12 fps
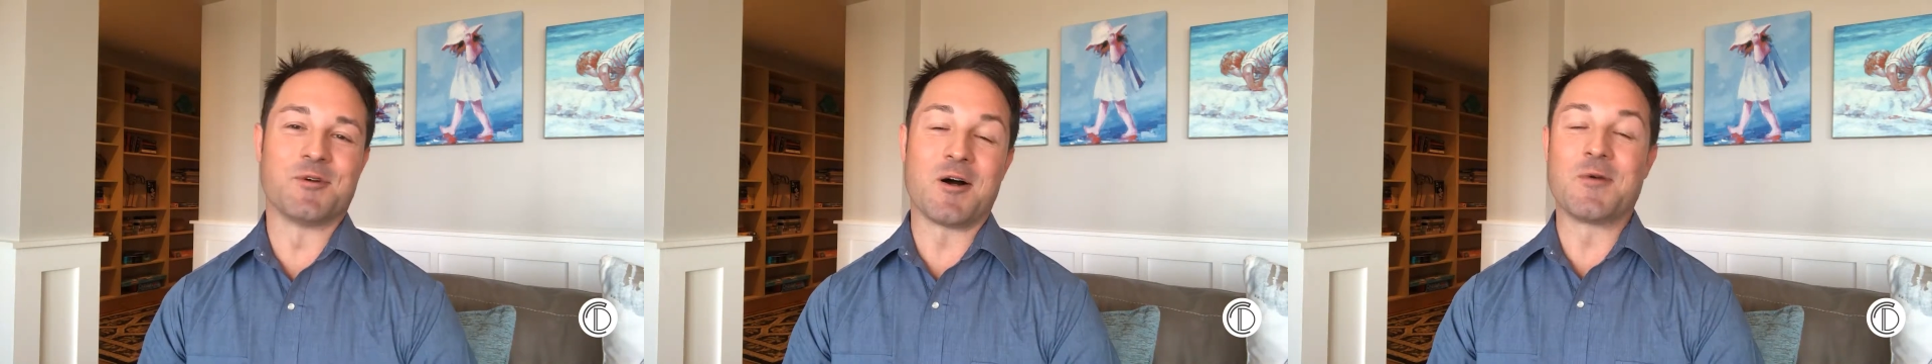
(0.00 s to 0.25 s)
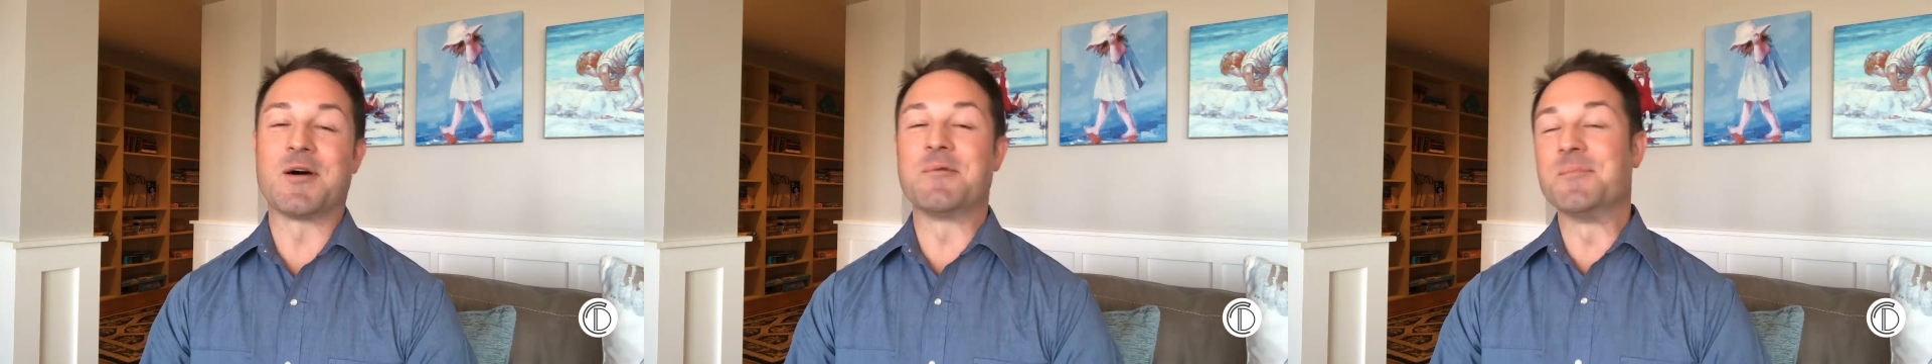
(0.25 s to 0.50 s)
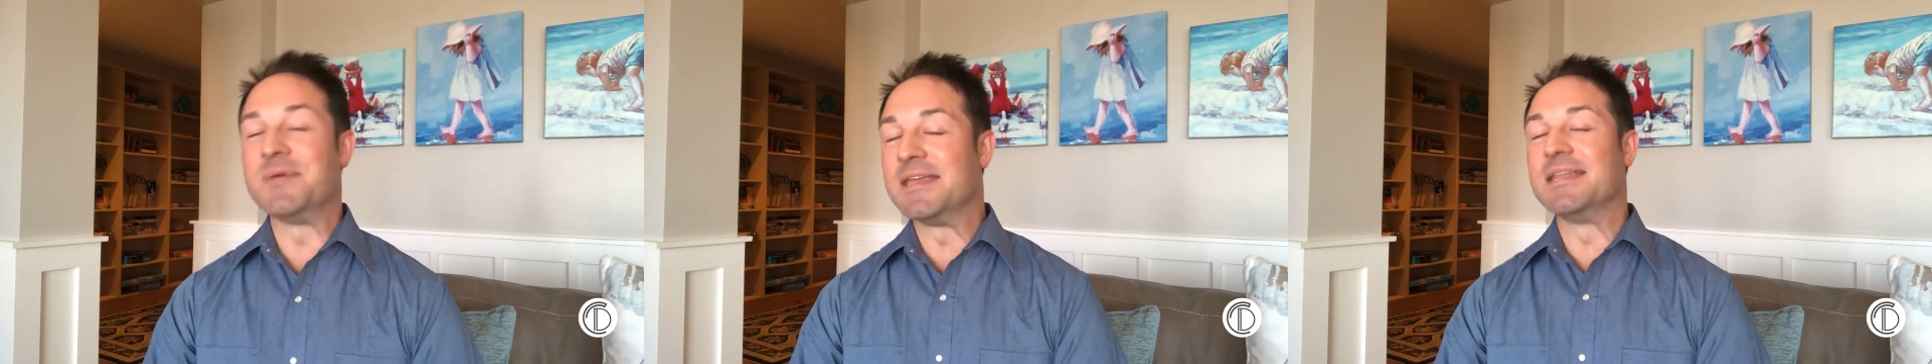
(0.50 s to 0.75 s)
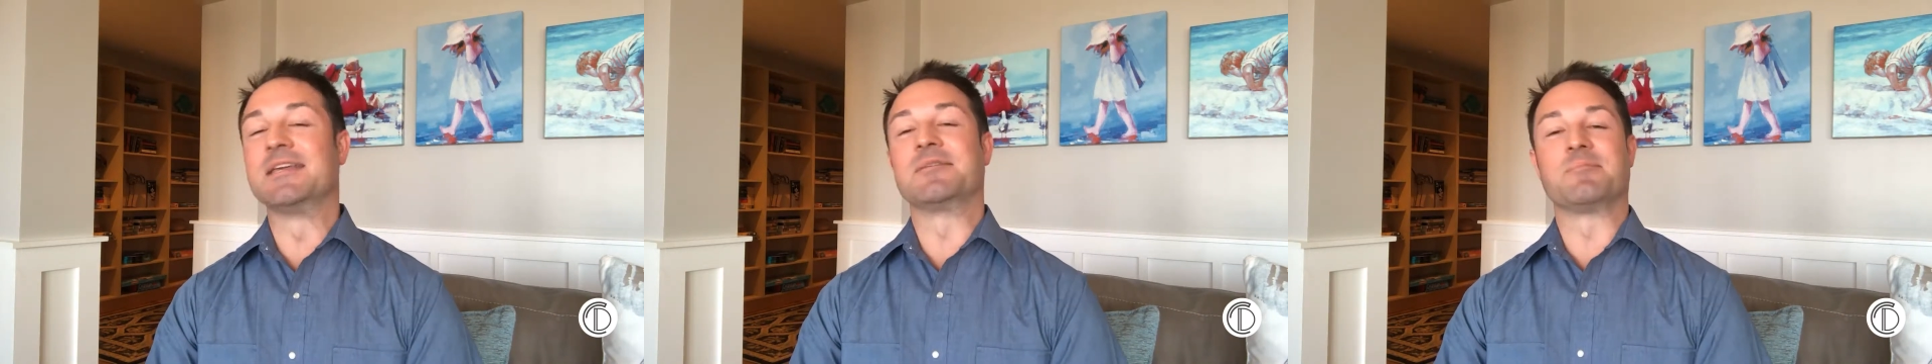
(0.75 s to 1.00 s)
all while
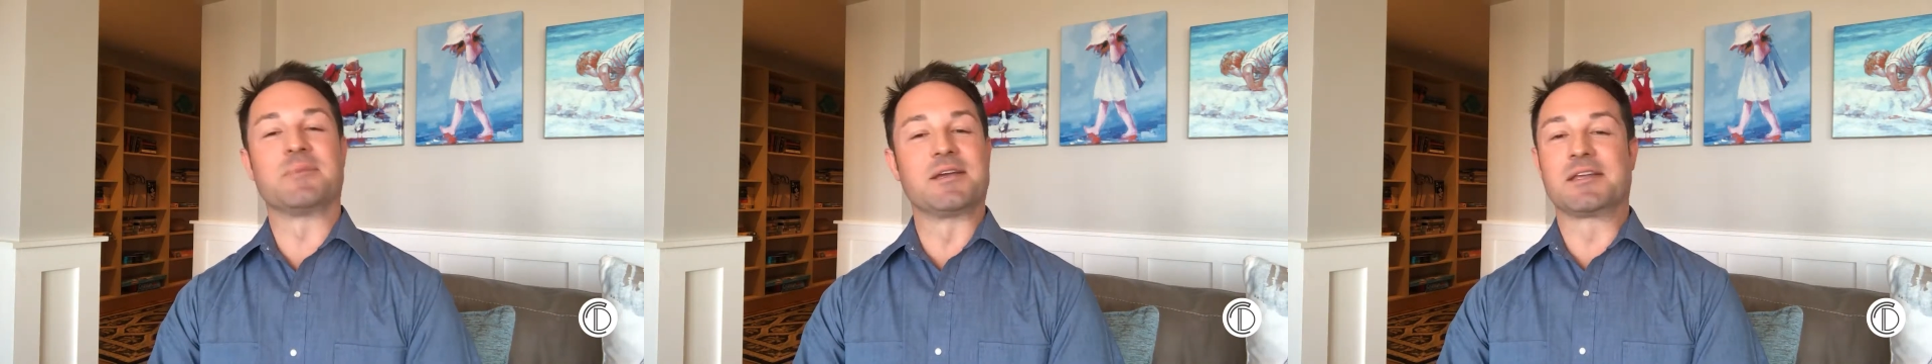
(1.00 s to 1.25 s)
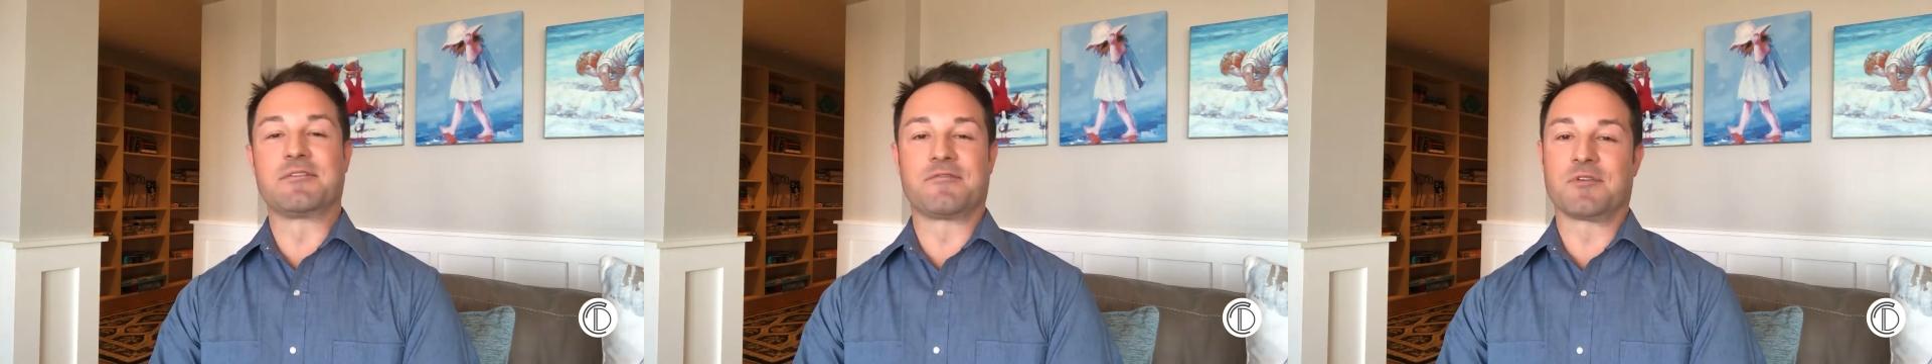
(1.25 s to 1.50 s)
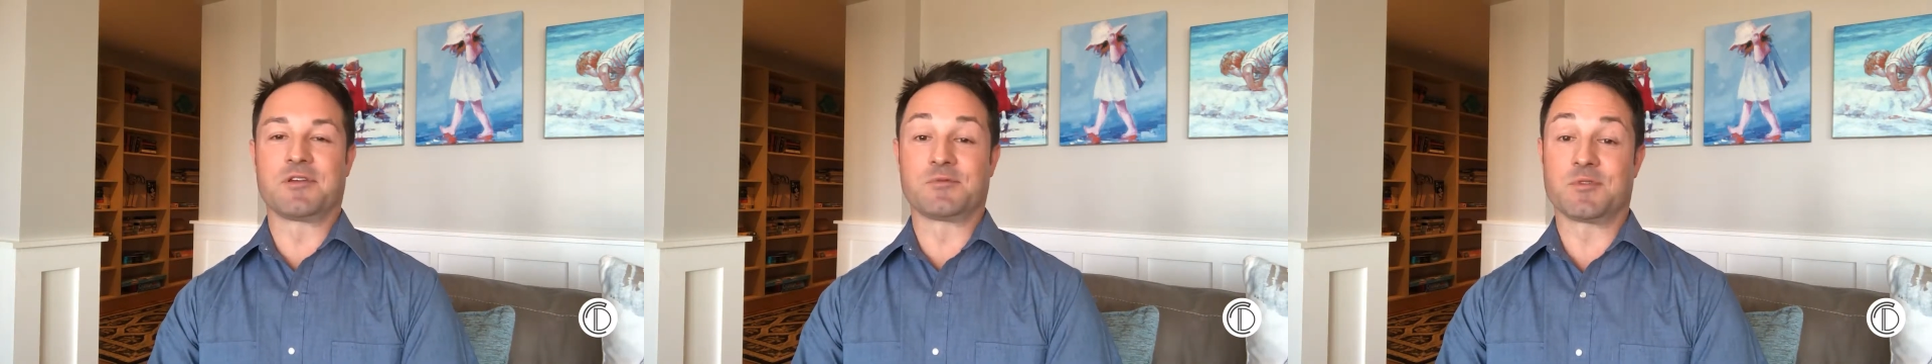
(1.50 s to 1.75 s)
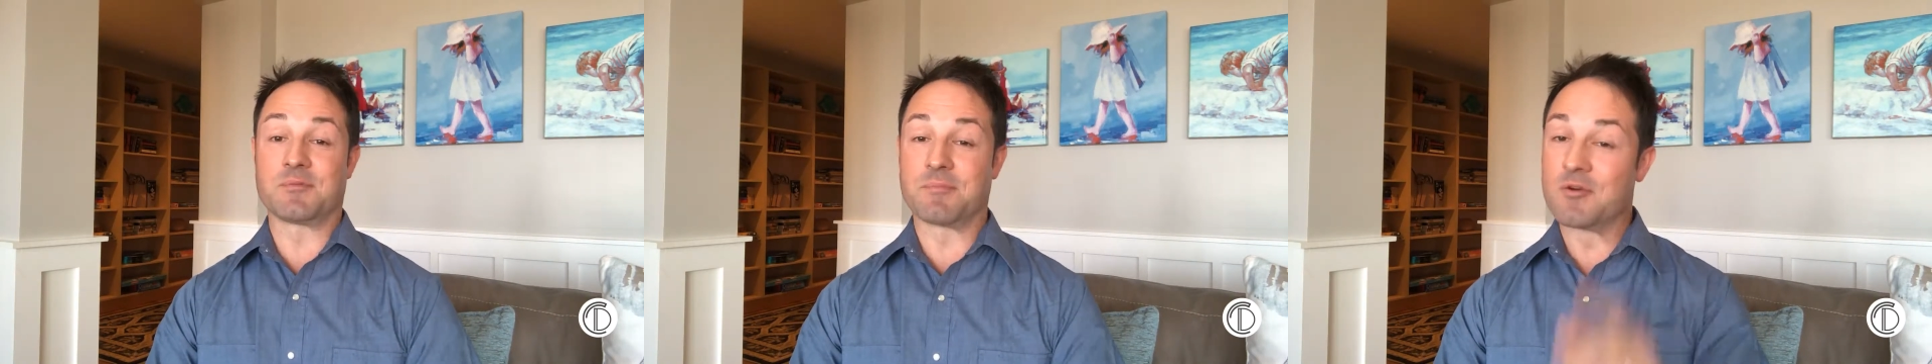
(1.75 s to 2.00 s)
meeting and making friends
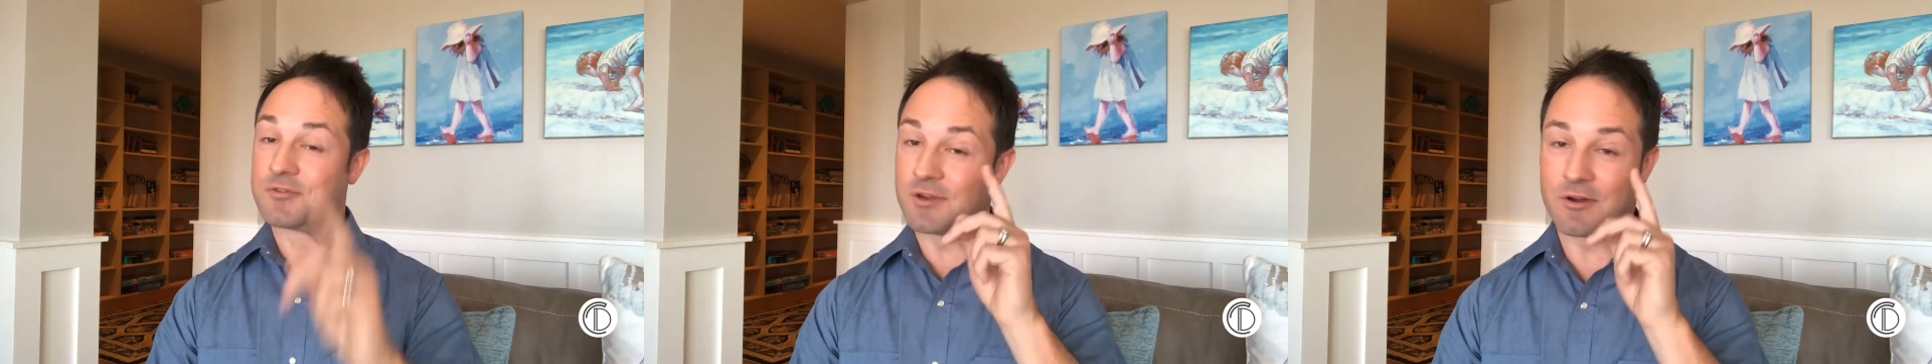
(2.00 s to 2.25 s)
with the most